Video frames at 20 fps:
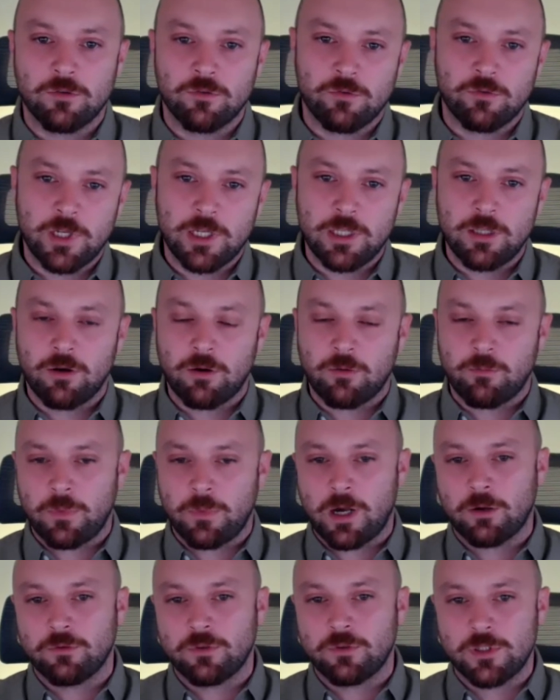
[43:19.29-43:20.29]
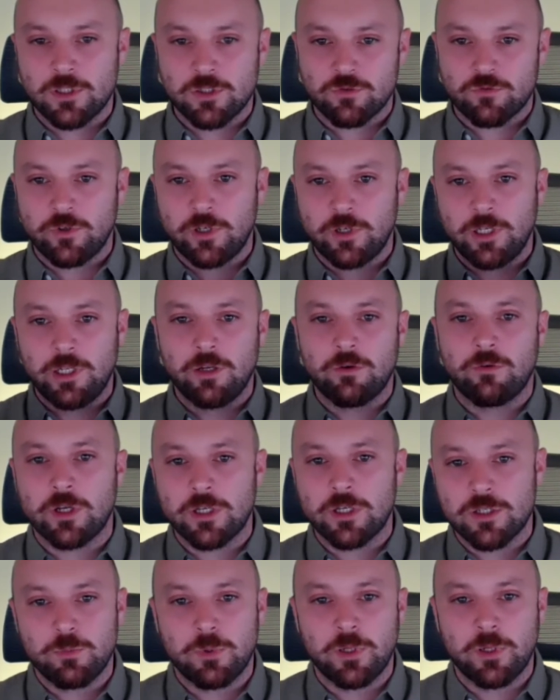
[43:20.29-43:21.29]
You read about these really
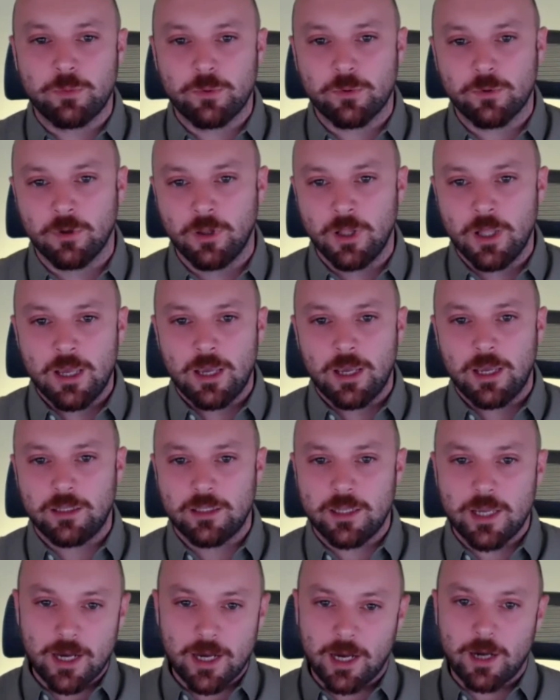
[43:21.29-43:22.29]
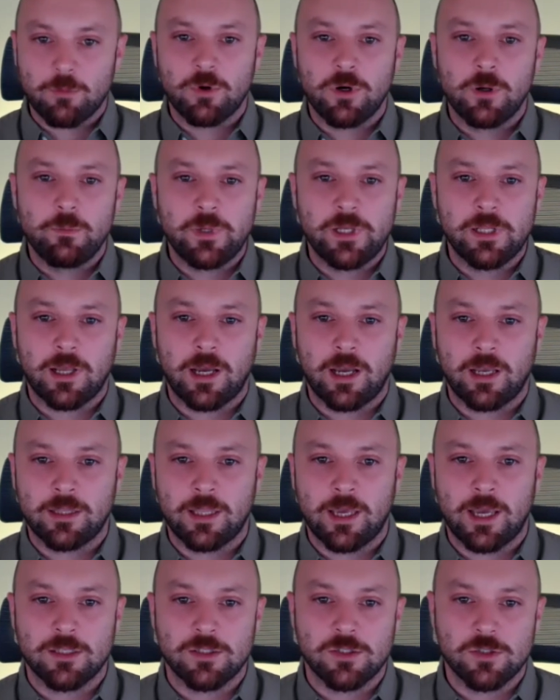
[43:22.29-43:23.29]
rich people and yeah, I want to be like
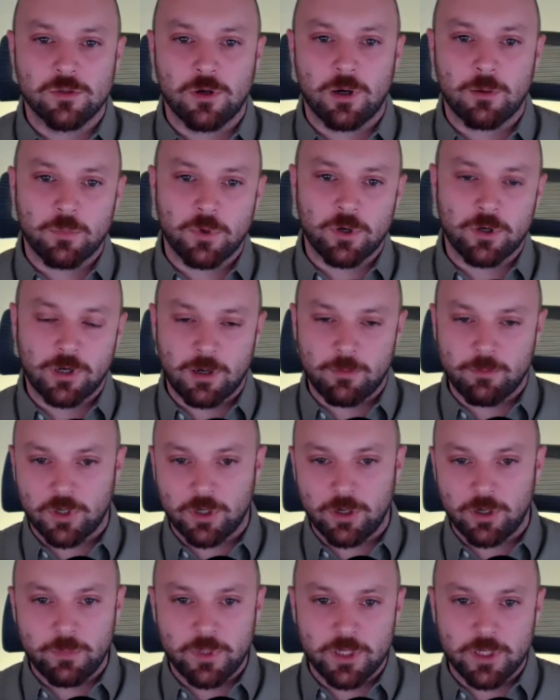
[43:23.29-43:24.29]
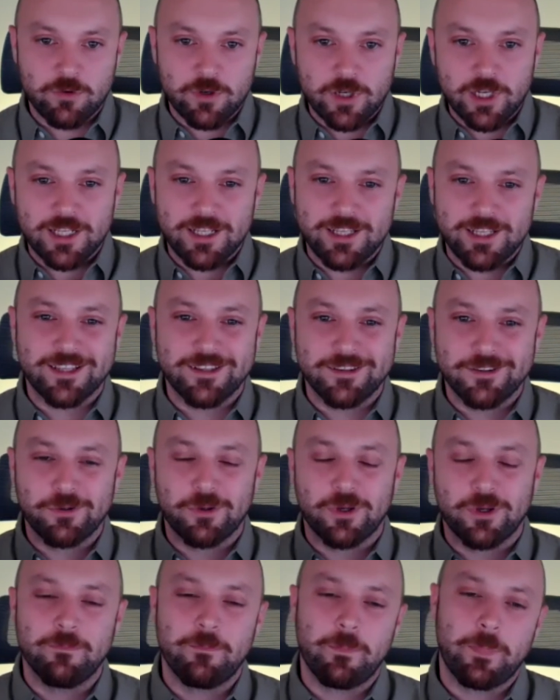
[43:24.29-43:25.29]
that. So I'm going to, I'm going to be greedy and do
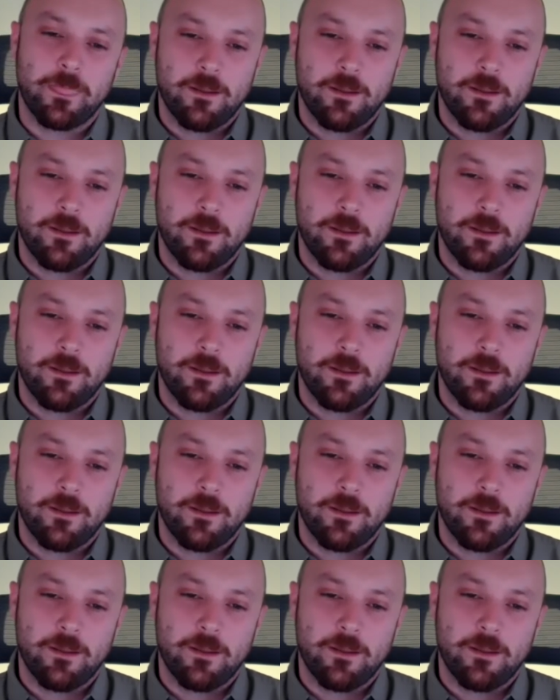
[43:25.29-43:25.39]
it.